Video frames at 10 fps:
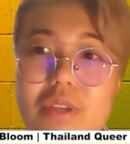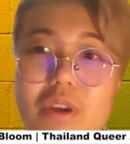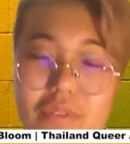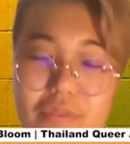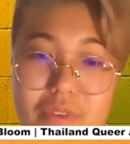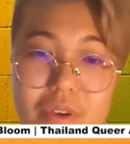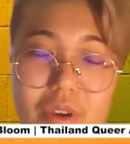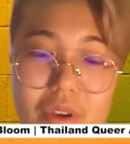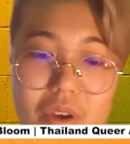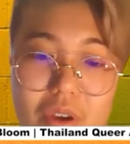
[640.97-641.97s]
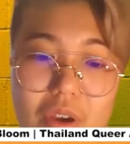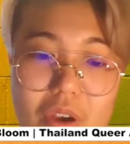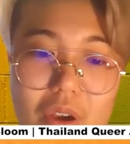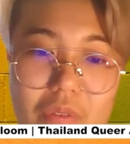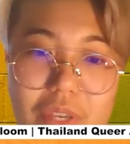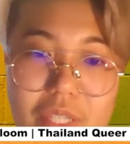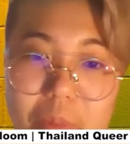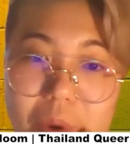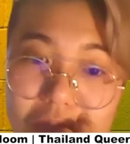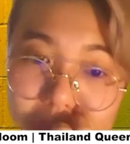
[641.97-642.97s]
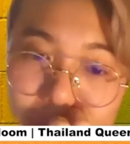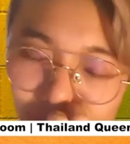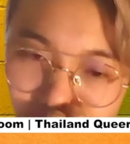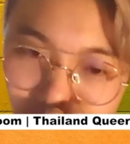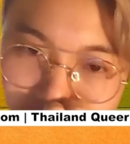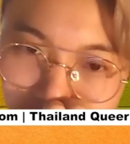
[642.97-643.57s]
of his former wife's